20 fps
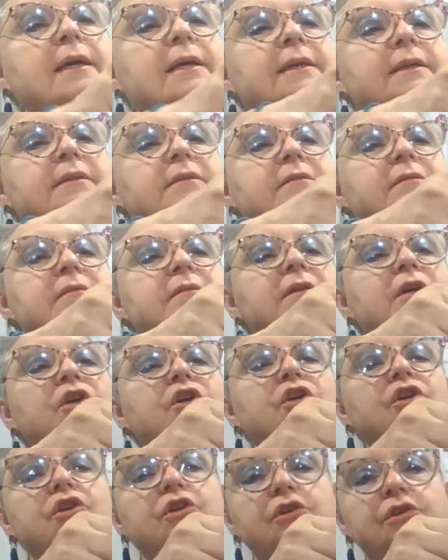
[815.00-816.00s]
I
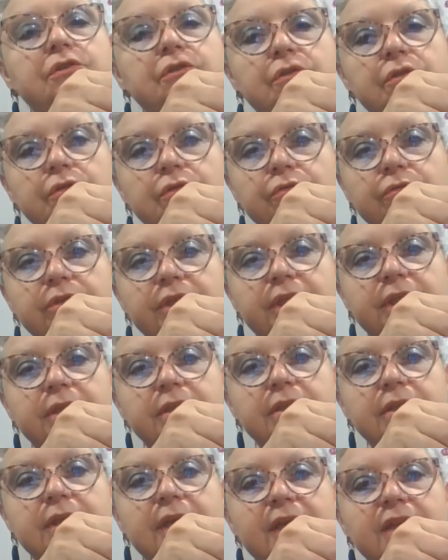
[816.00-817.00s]
glued
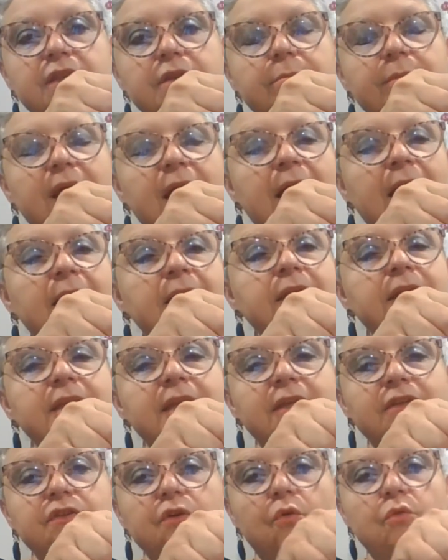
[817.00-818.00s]
it in the back, and
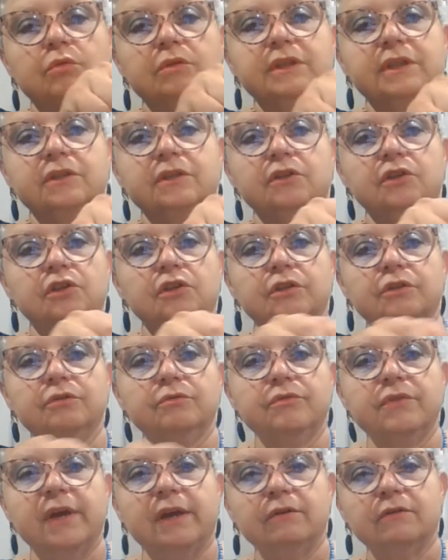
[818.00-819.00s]
that's holding the
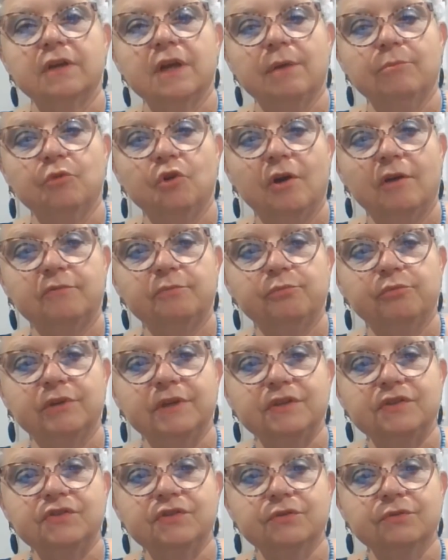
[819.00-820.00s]
glue. That'll come off
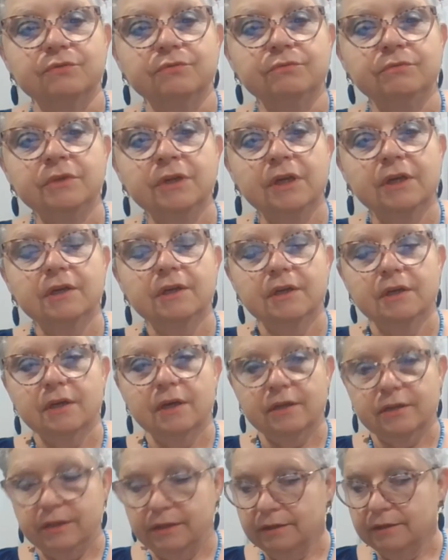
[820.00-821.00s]
pretty soon.
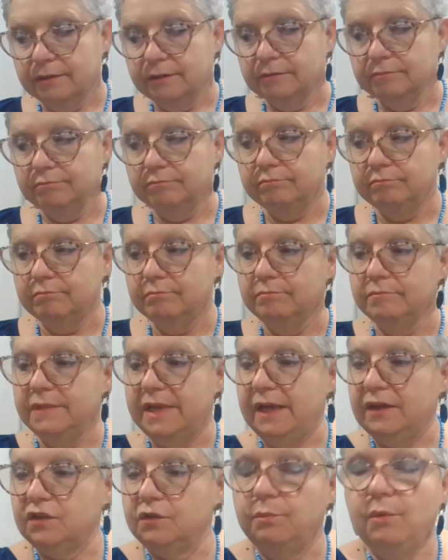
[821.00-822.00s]
The
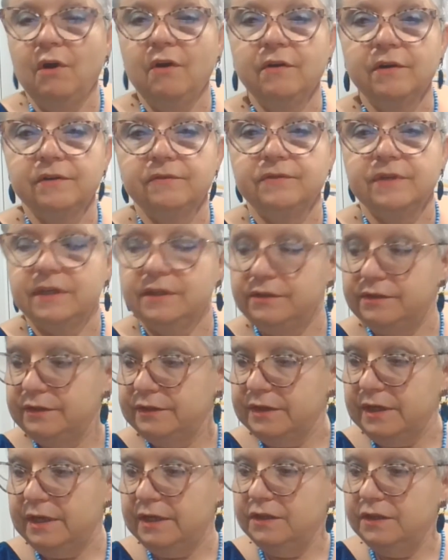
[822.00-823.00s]
next part of
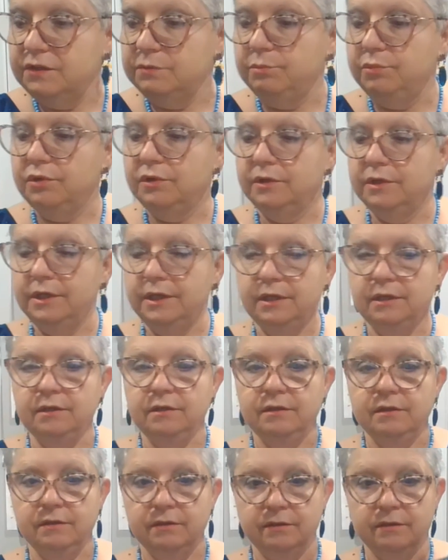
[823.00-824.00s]
this is
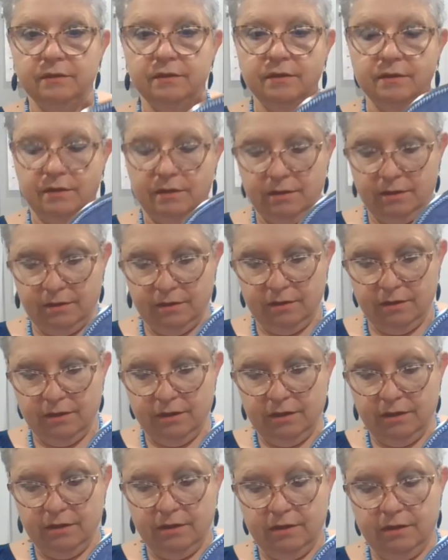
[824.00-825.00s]
putting
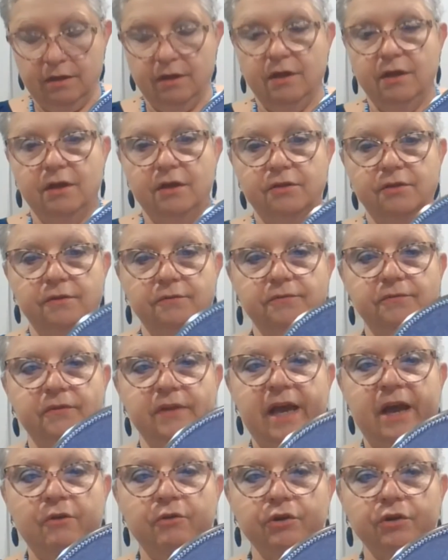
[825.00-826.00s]
the
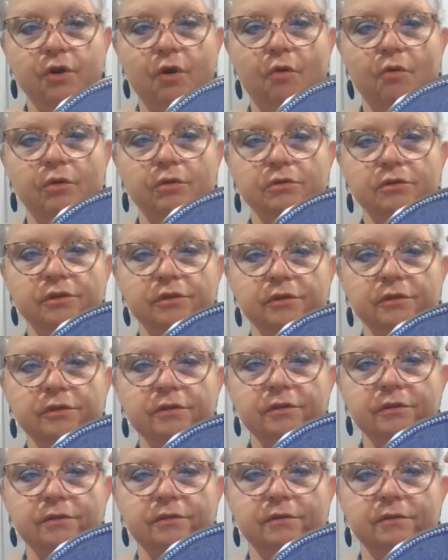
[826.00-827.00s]
flower
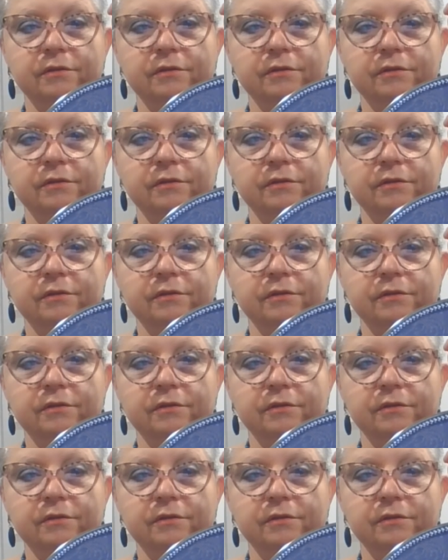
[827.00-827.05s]
holder